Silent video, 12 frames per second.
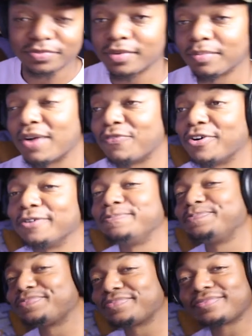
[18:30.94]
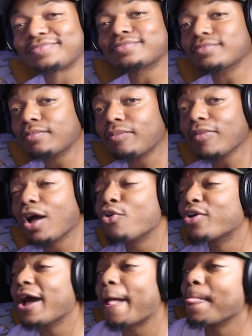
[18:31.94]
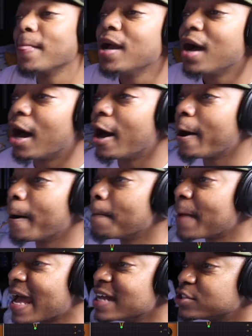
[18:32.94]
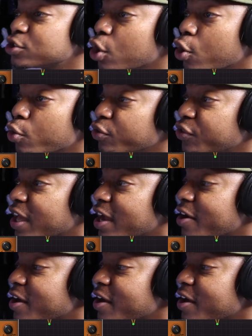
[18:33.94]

My phone. Okay. And so there